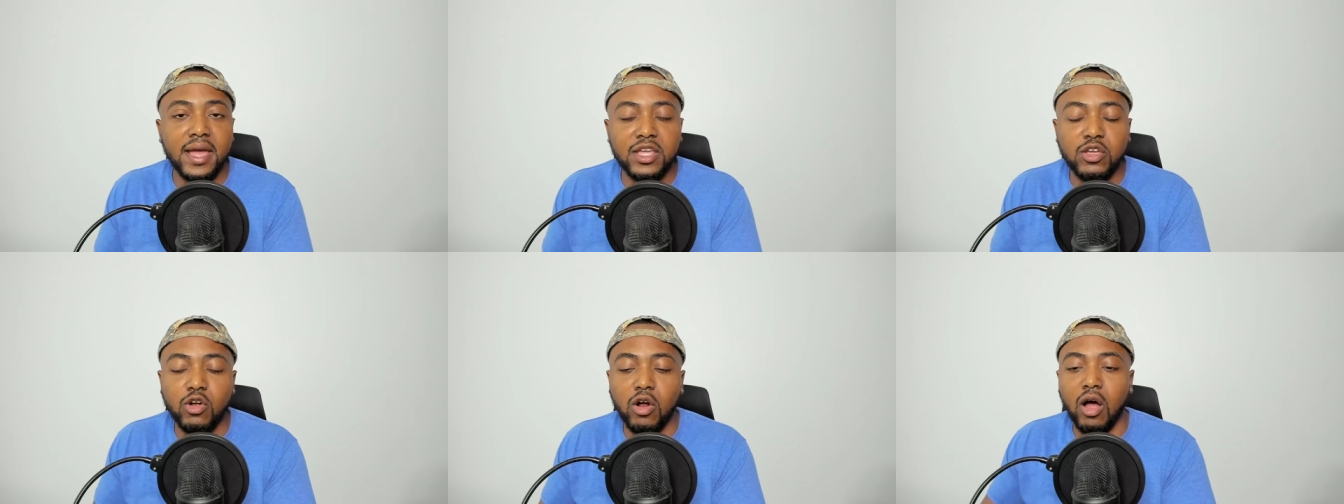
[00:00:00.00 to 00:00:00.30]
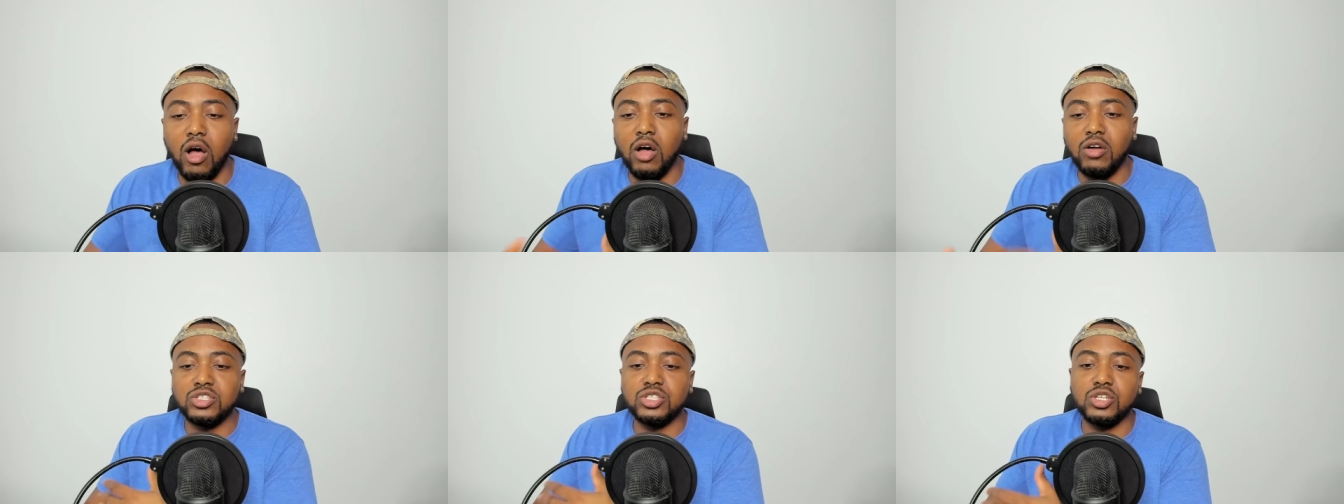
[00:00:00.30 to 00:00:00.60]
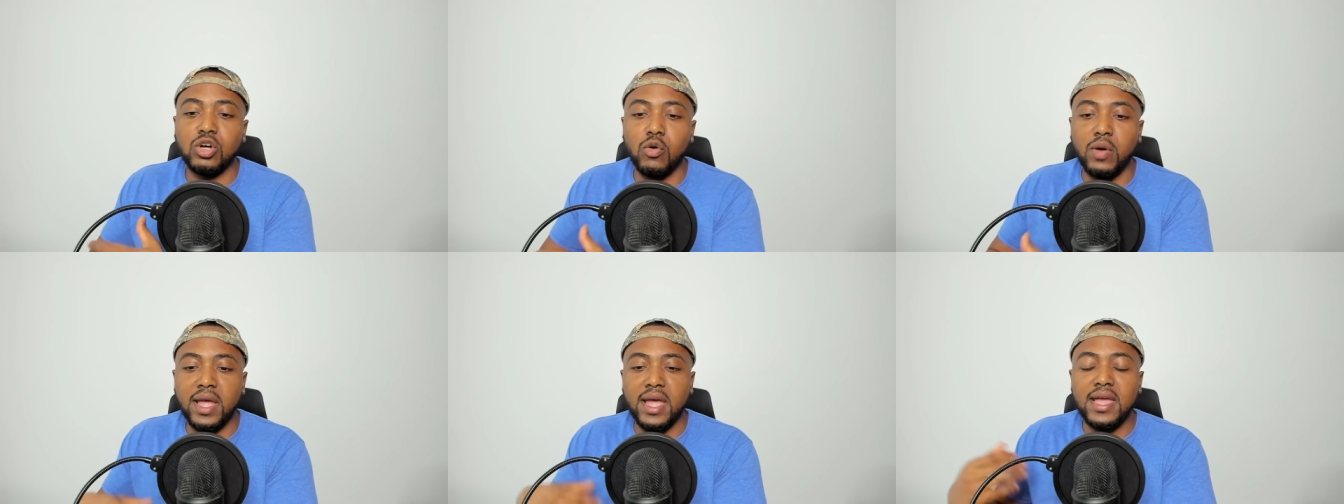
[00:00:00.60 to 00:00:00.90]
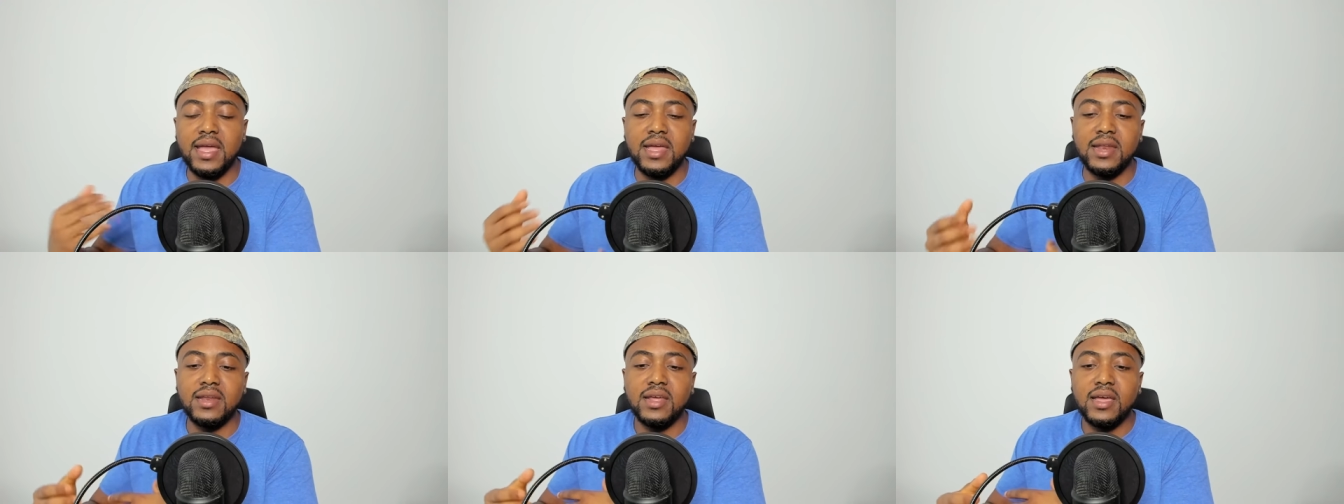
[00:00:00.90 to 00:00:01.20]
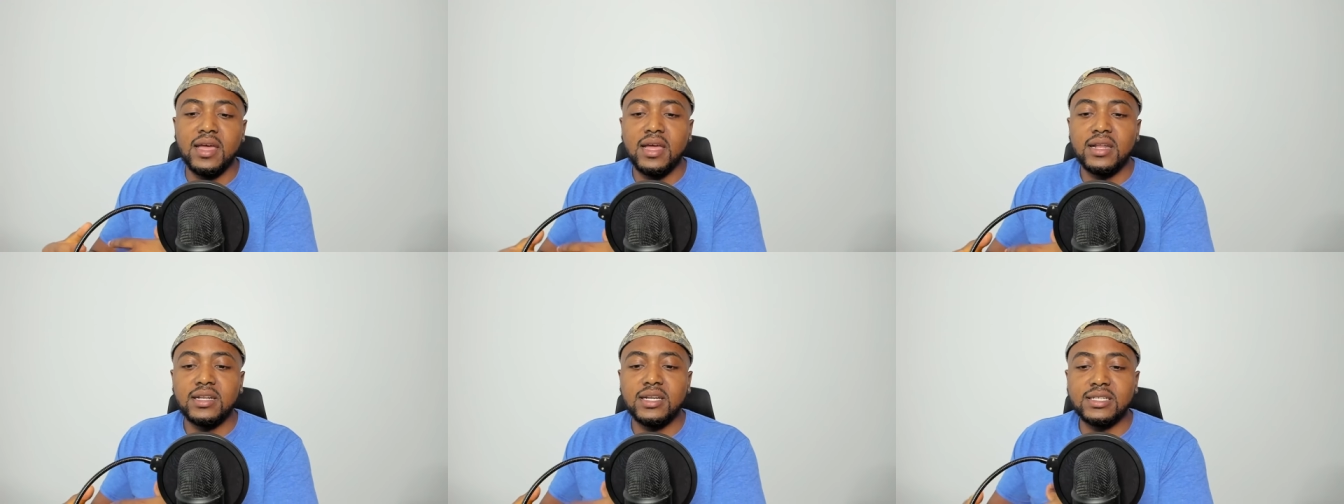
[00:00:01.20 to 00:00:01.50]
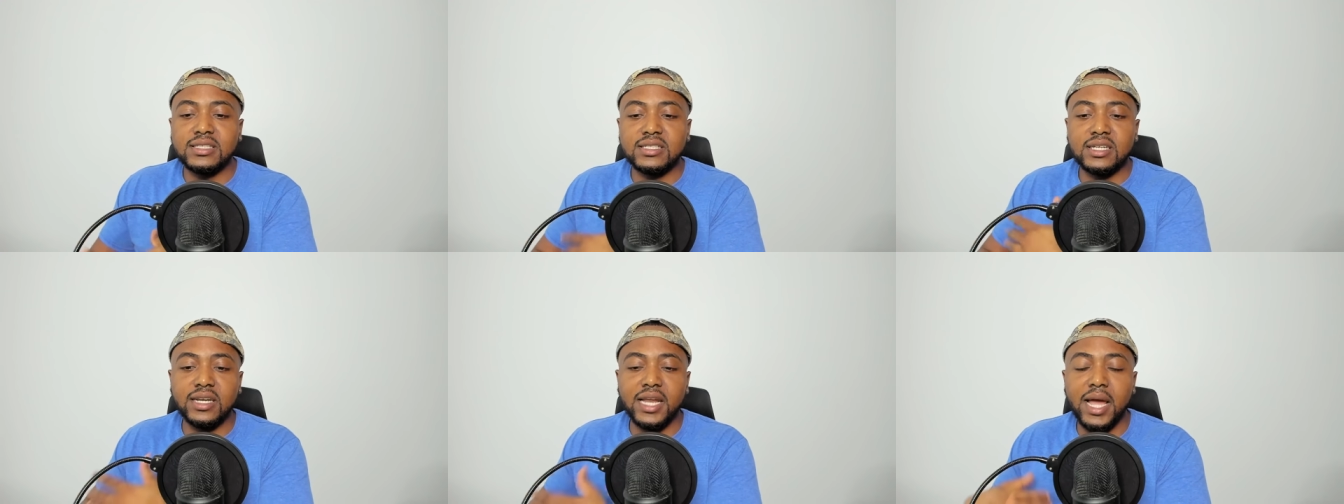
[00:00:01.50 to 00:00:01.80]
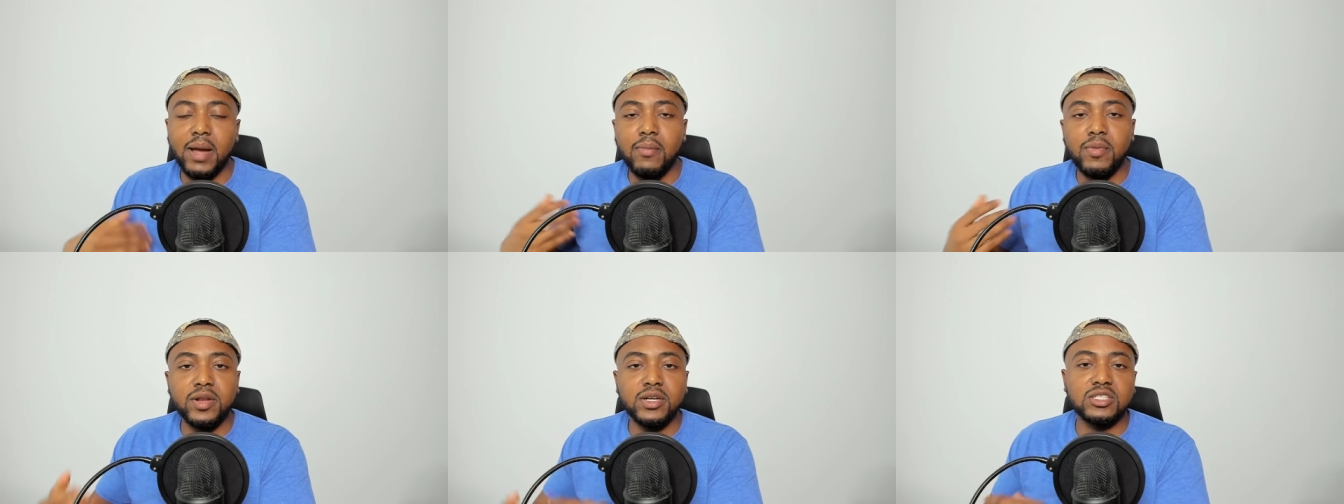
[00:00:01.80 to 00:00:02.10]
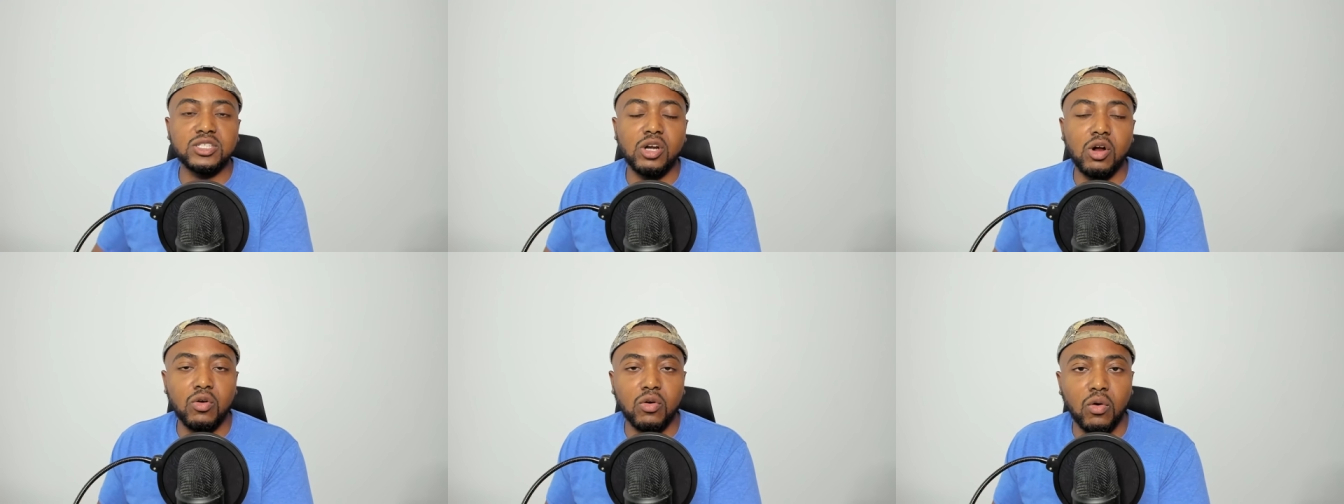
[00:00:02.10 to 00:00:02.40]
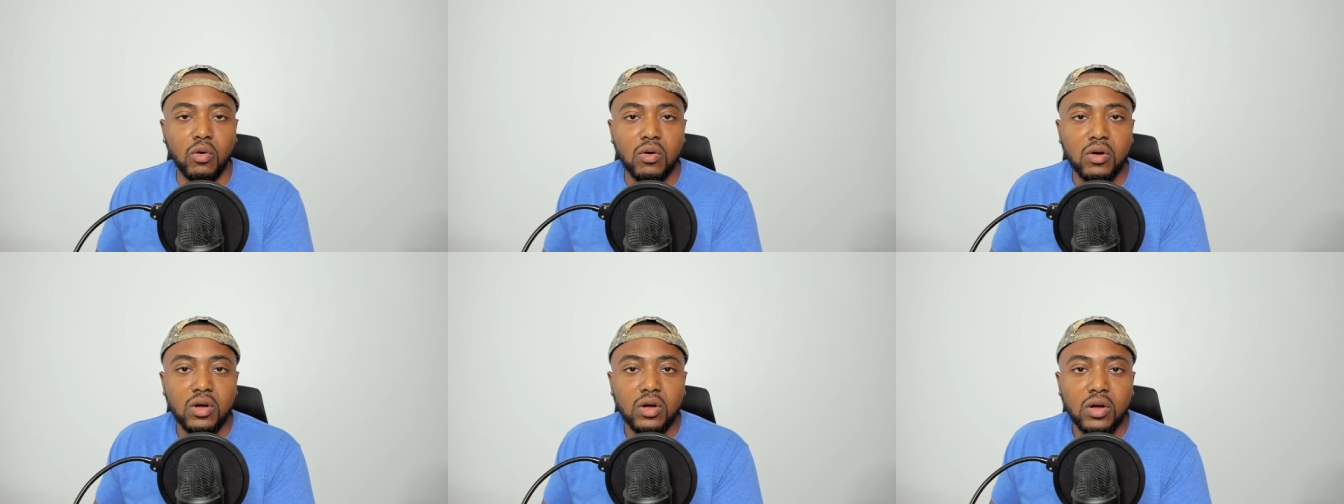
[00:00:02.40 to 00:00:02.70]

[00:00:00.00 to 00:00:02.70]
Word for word: And you're also in the celebrity circle.